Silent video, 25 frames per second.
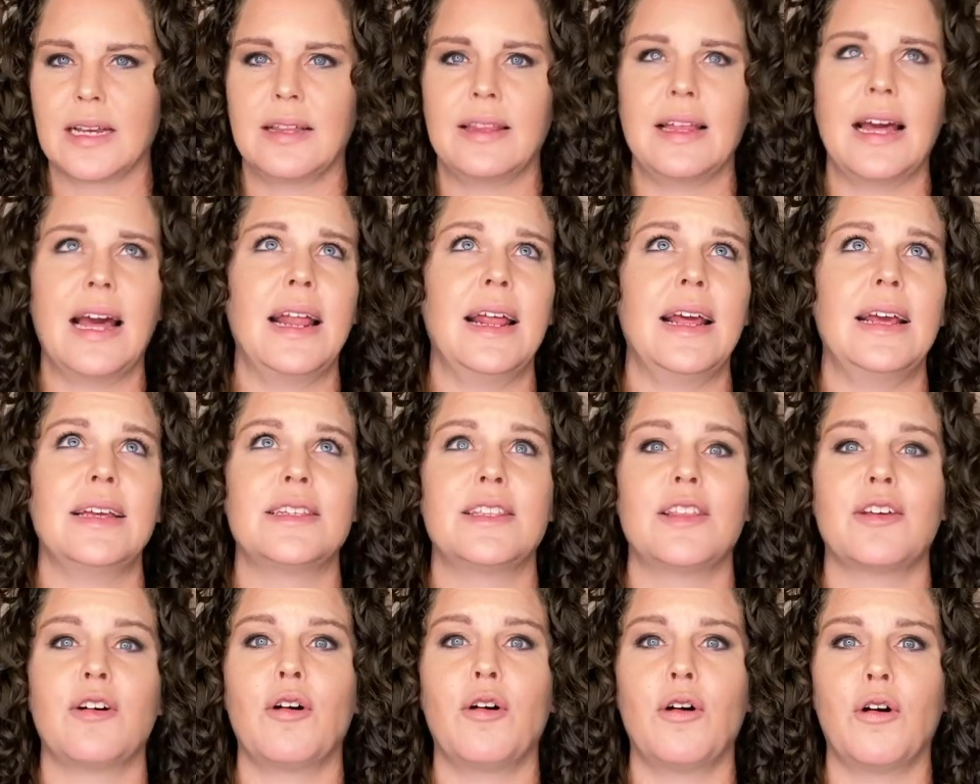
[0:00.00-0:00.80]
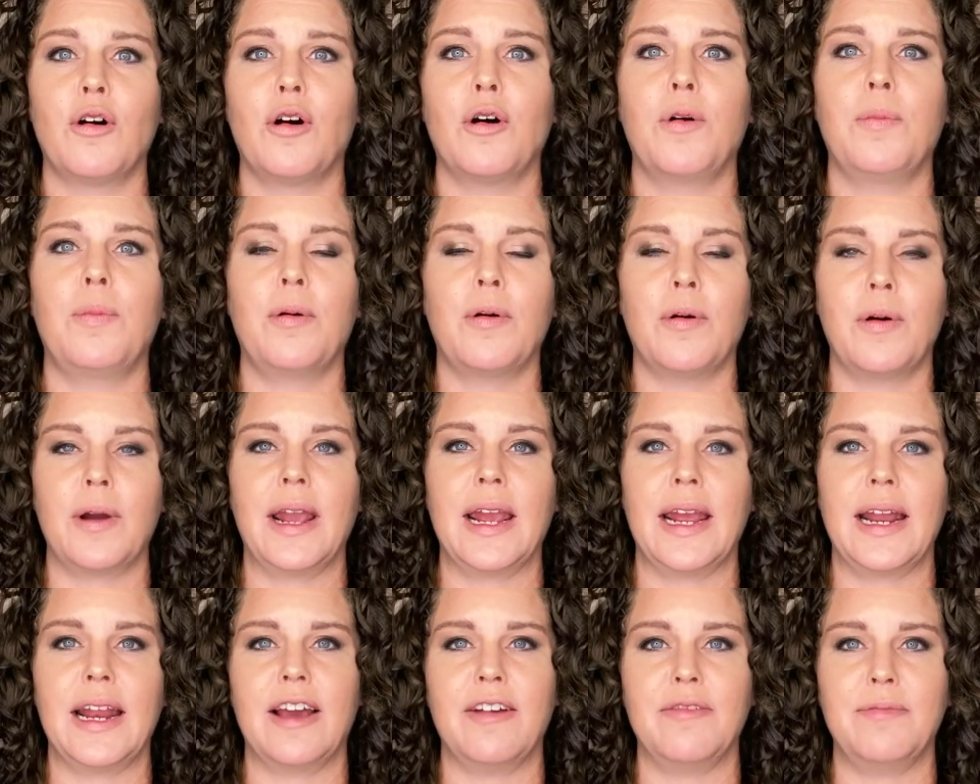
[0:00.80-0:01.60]
That is the whole
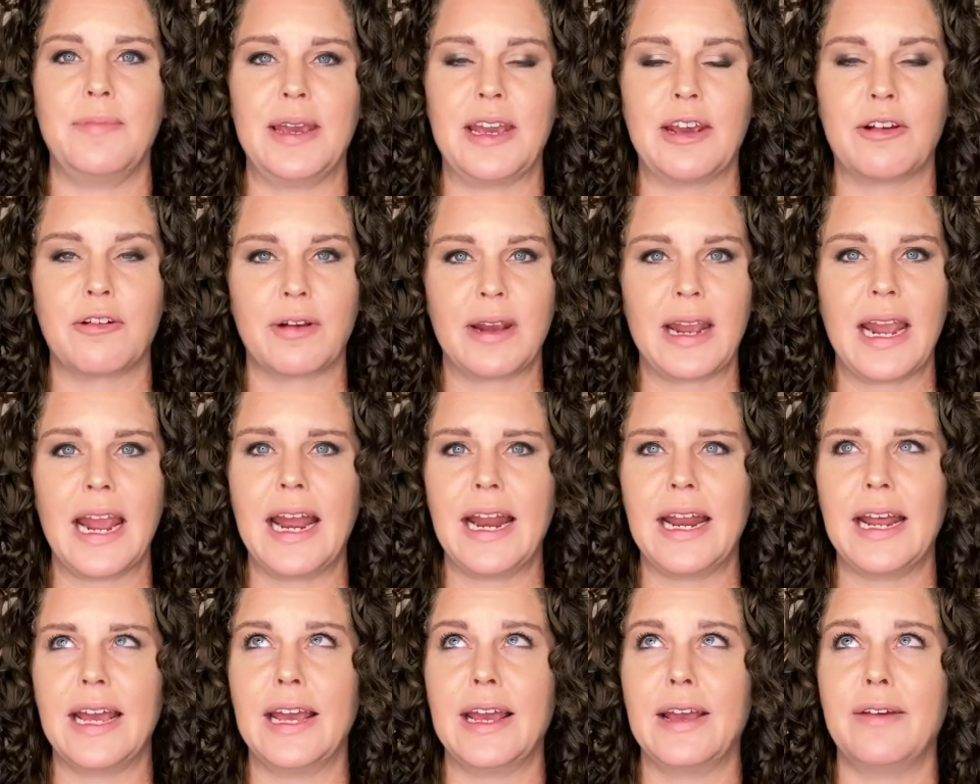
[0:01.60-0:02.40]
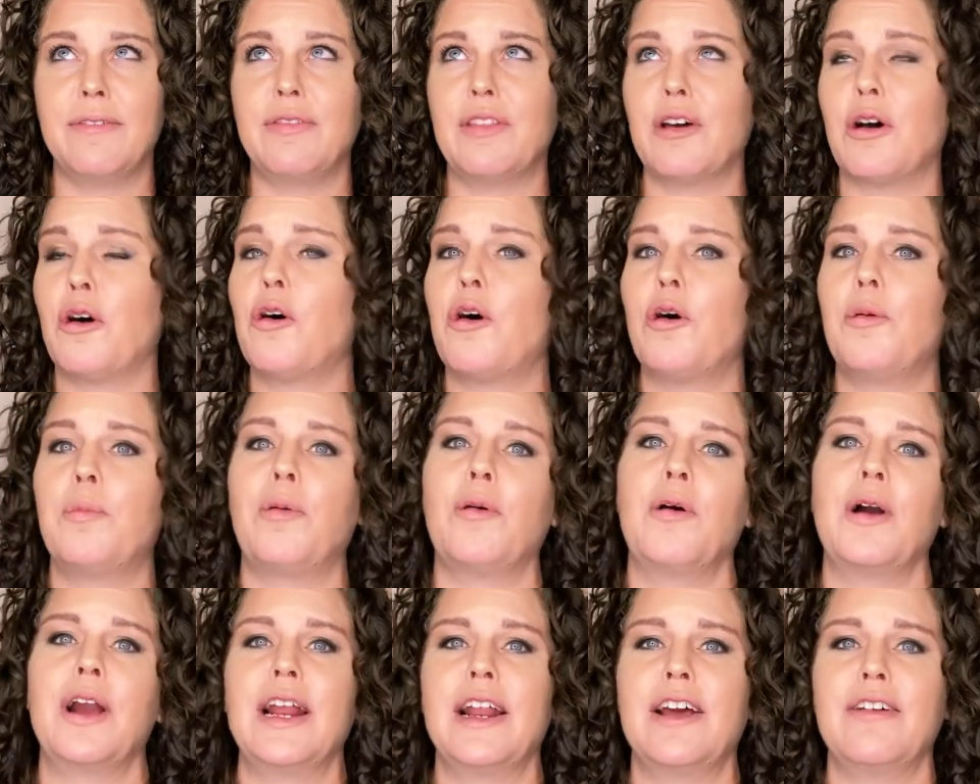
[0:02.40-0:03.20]
point of being creative, the whole
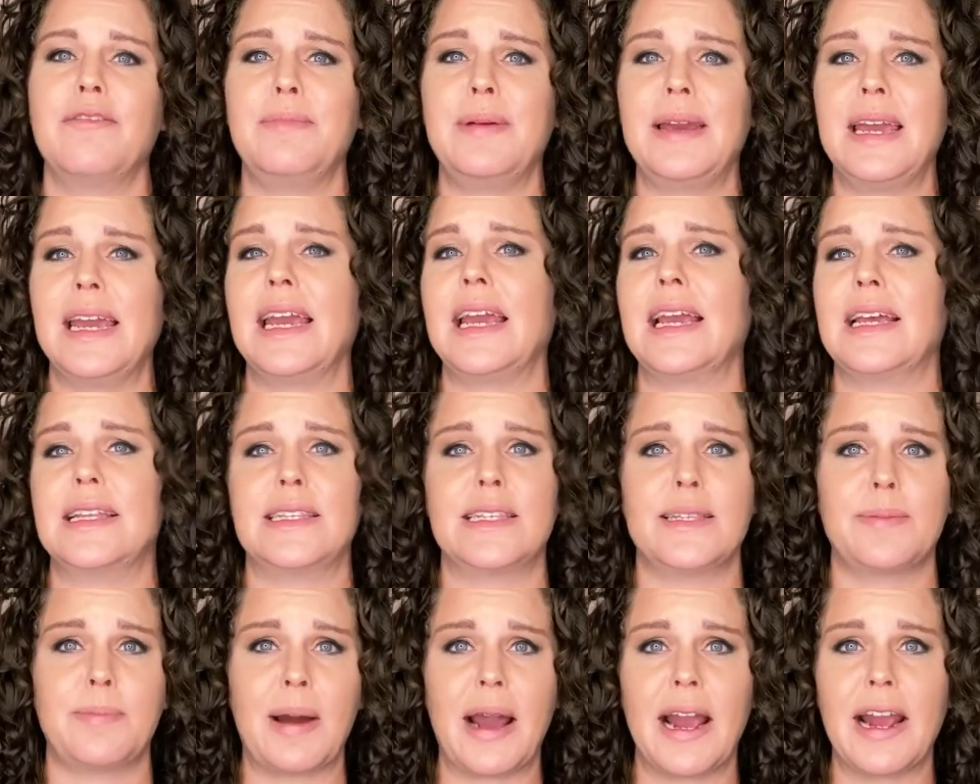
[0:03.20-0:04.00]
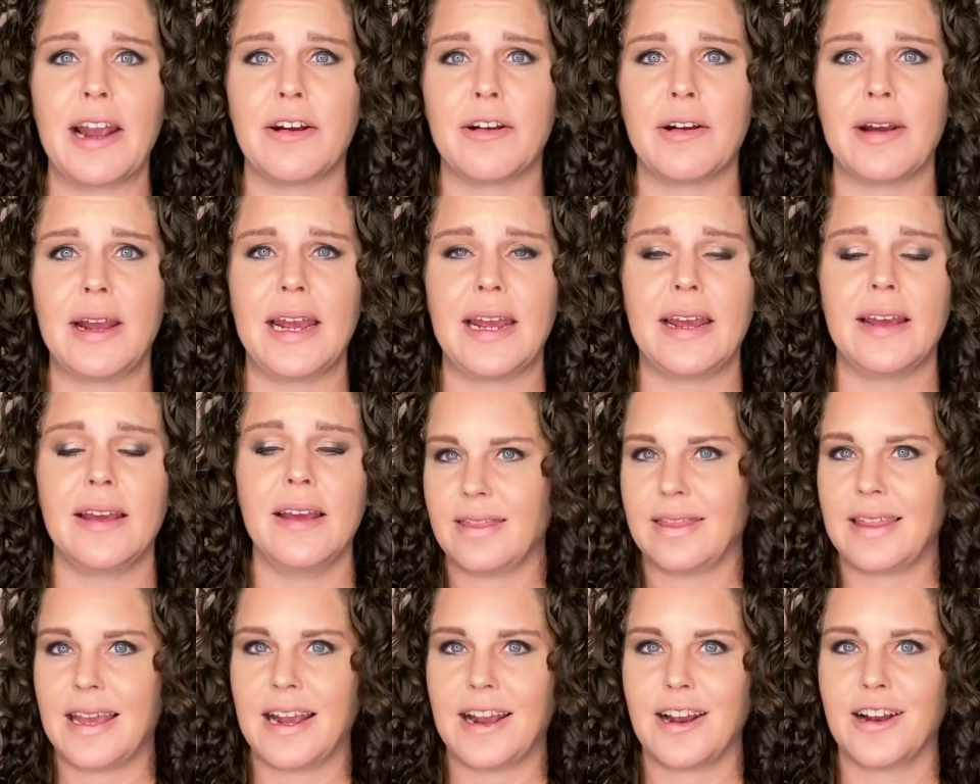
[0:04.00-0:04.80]
point of being inspiring.
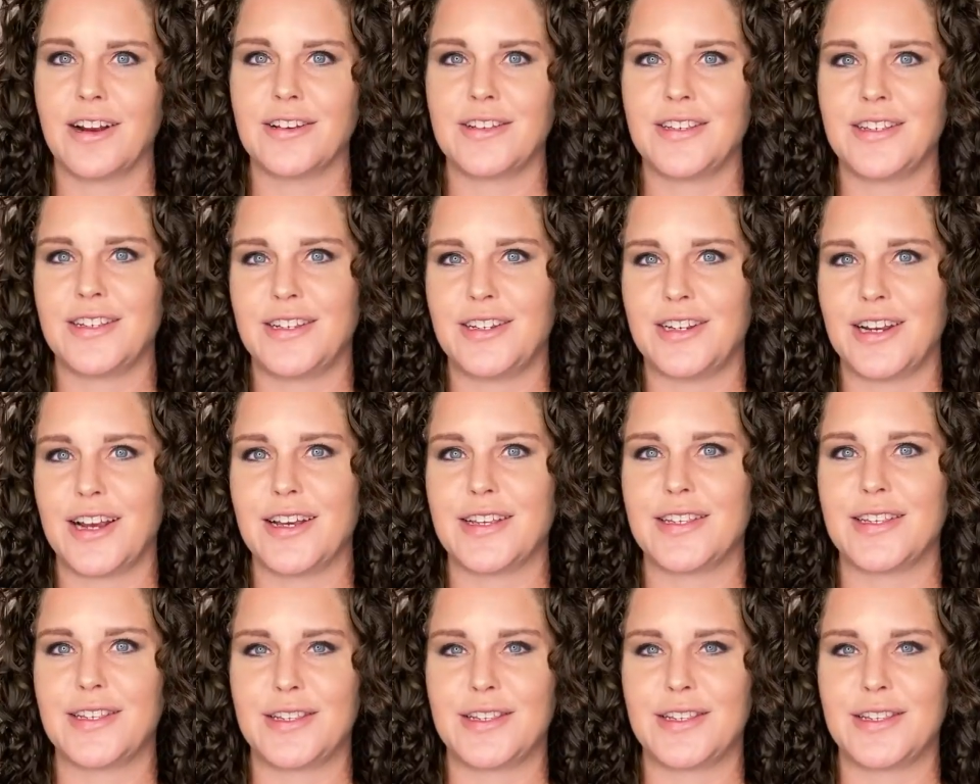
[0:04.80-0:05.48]
There's just